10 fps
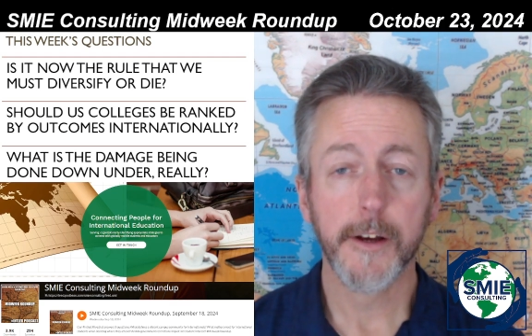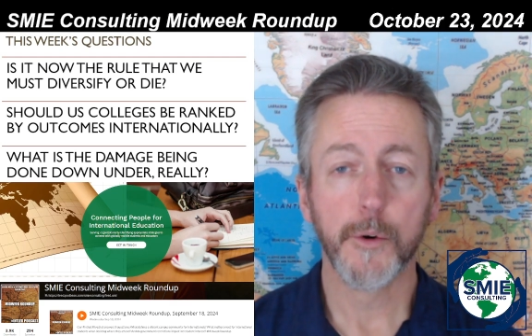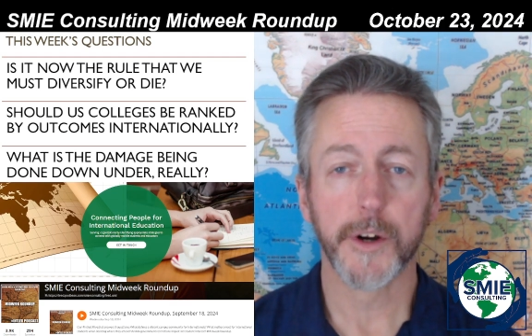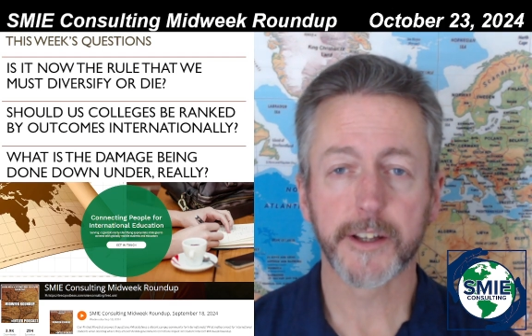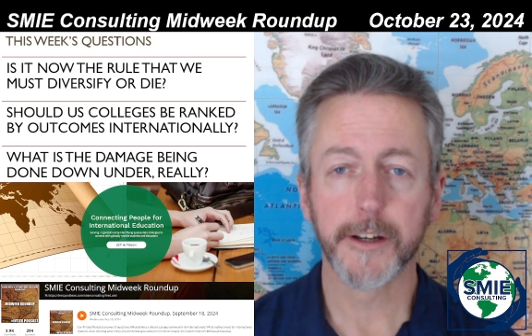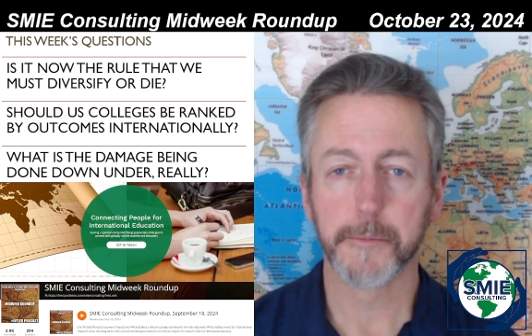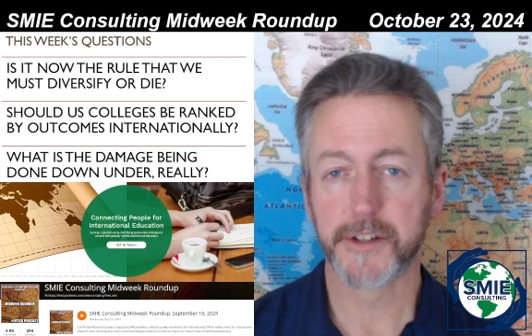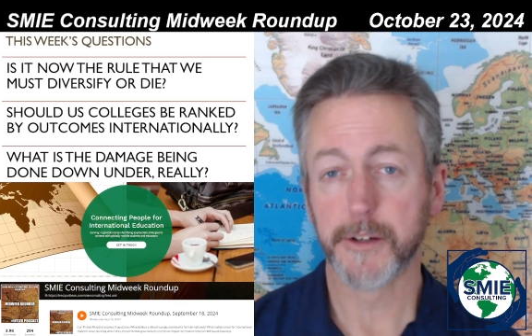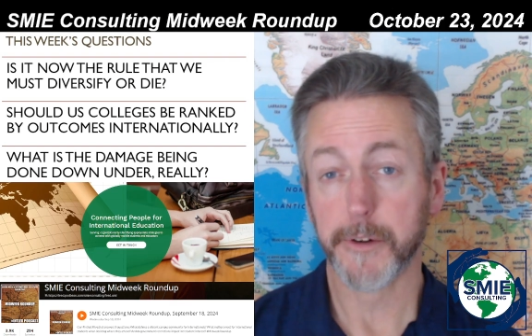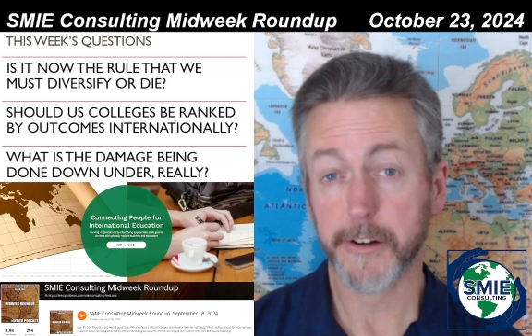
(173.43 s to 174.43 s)
when it comes
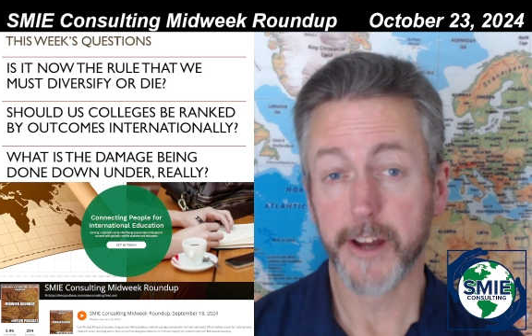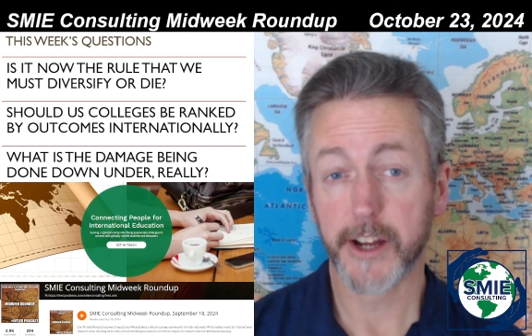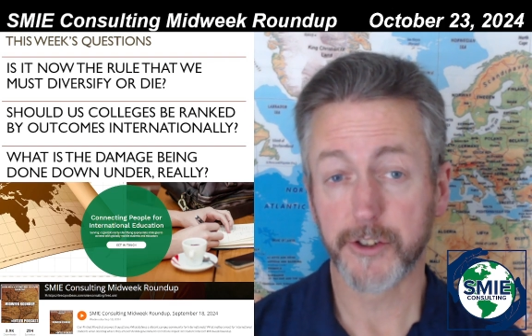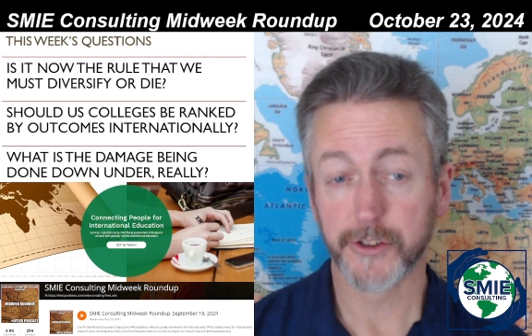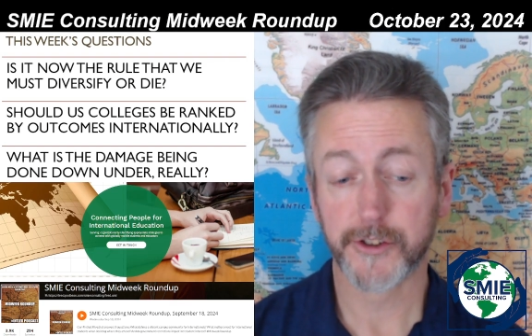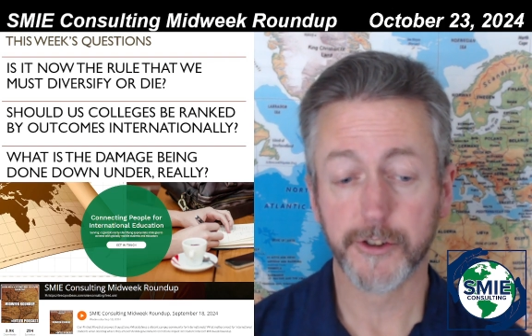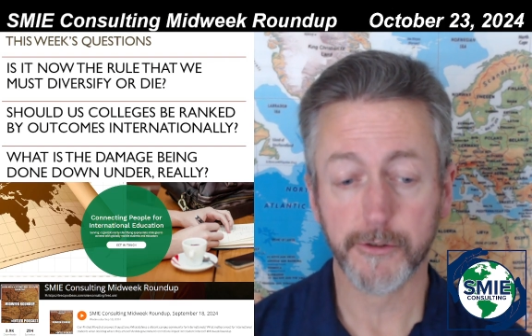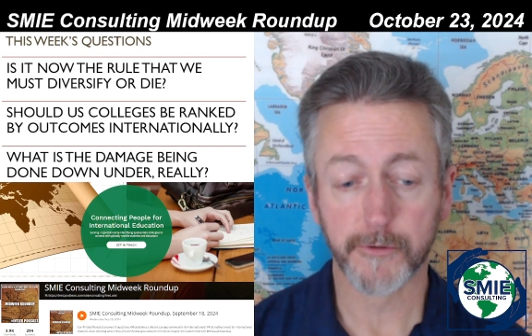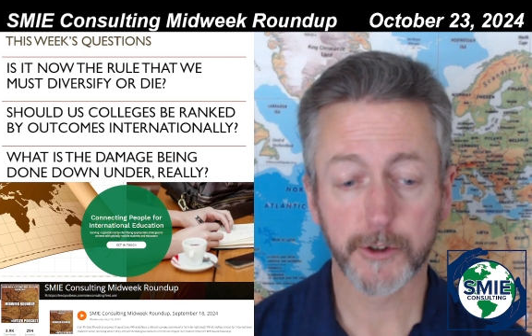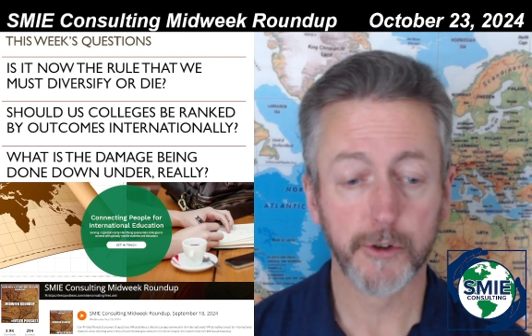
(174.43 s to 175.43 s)
to international
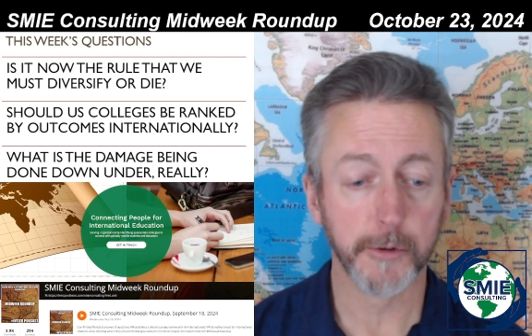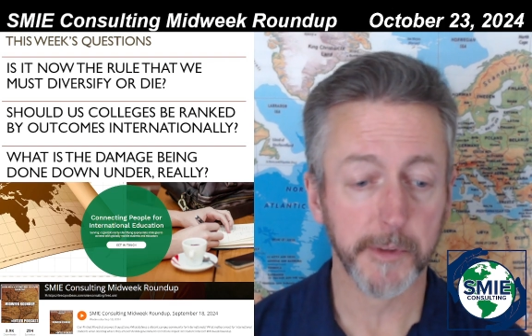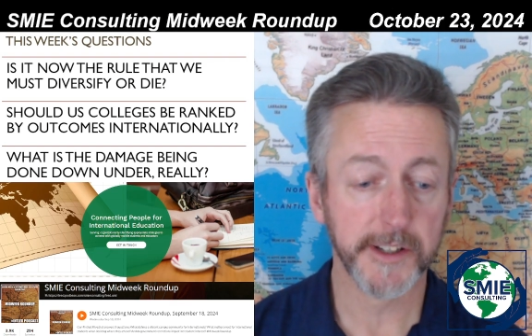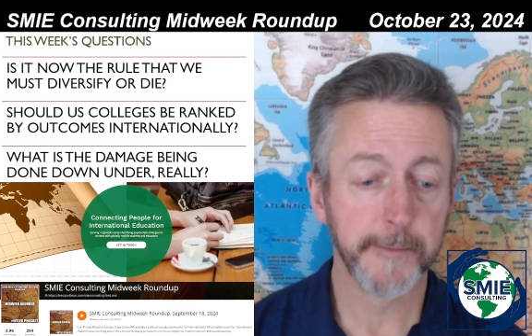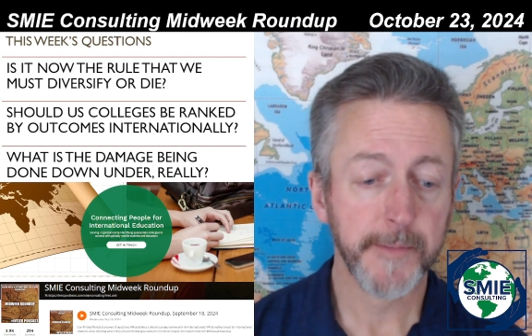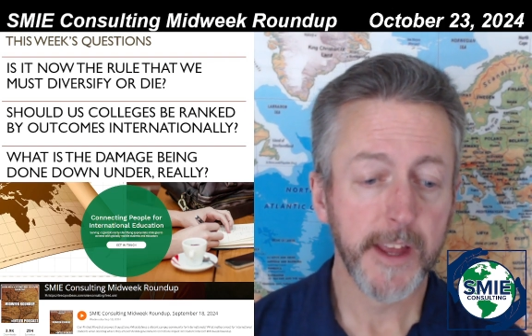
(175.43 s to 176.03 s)
student recruitment?